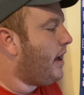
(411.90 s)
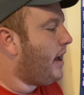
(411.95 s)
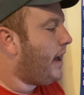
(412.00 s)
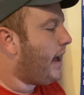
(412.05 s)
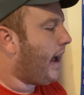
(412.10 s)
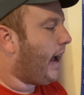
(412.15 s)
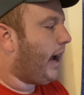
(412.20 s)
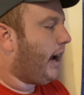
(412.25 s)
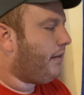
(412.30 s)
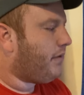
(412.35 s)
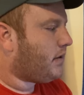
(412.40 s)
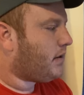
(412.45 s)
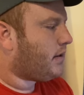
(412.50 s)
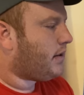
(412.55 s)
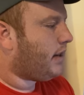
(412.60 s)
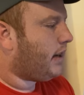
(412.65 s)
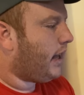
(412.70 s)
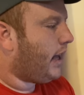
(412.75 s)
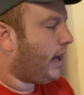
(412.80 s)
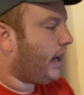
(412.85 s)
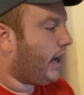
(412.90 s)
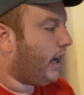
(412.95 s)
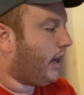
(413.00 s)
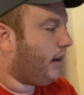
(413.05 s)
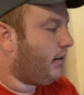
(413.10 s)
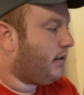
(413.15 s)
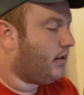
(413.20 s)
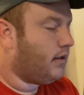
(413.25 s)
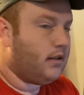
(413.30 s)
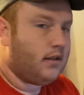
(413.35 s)
after today,
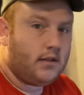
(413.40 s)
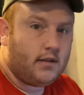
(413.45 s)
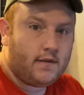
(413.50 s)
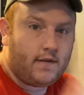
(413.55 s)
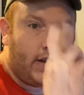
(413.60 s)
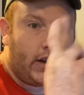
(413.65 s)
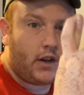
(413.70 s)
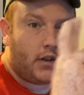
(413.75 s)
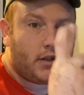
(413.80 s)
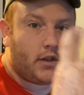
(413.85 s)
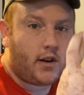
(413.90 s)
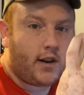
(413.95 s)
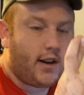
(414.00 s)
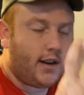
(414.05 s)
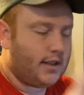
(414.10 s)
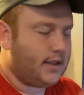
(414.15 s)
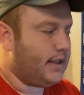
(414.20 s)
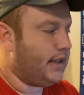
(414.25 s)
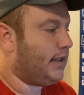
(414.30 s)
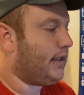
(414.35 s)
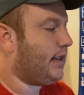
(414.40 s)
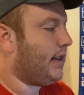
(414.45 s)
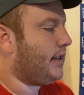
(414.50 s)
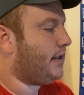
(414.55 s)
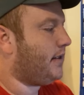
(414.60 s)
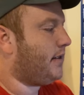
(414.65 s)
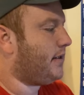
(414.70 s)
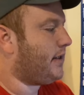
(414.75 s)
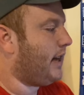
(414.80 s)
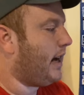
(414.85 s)
fingers crossed, it says
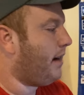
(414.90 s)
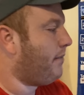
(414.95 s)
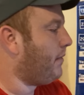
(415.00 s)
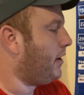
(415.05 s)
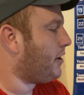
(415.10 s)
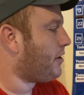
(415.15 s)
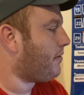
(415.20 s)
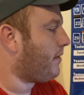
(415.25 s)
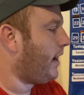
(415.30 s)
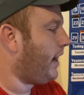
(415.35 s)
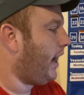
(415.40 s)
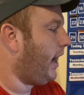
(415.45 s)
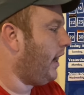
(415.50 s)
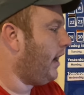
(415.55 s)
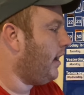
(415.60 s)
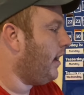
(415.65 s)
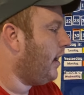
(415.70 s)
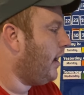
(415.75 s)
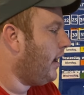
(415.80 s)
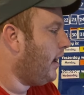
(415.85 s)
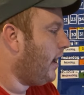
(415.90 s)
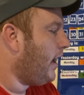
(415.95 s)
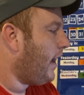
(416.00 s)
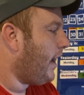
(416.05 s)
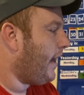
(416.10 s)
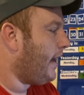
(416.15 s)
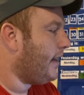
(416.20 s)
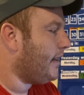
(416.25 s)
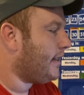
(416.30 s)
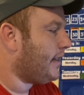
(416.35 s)
there's not much rain.
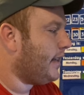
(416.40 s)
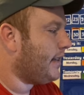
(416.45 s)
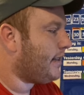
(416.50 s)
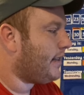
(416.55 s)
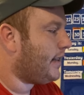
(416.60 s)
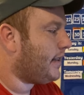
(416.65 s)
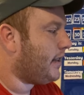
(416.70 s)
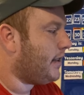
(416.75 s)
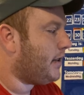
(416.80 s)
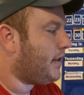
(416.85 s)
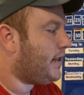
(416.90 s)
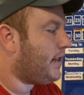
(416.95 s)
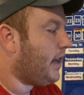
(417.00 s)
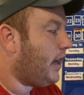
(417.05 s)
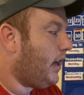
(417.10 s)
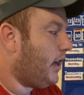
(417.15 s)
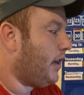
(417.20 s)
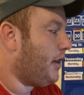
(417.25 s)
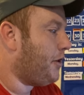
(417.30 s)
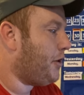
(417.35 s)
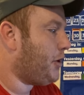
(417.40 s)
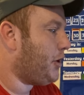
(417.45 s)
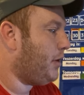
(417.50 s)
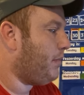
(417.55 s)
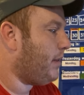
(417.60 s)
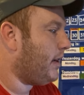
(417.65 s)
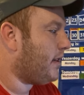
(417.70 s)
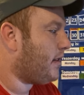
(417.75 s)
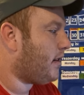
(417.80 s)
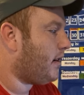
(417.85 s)
And it says that the sun should
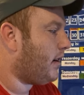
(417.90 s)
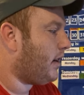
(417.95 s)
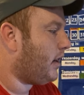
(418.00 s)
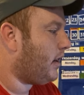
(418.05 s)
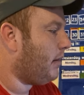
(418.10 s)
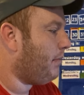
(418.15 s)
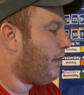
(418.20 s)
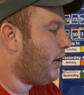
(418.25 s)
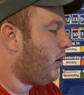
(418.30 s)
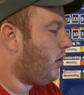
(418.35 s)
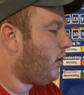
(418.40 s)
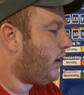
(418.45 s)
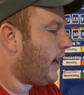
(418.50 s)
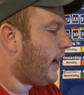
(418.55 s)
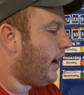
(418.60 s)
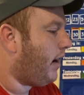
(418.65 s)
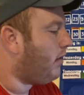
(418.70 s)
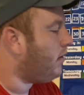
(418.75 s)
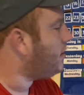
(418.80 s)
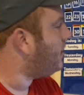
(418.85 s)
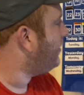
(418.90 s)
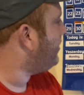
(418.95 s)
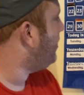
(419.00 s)
be starting to poke out just a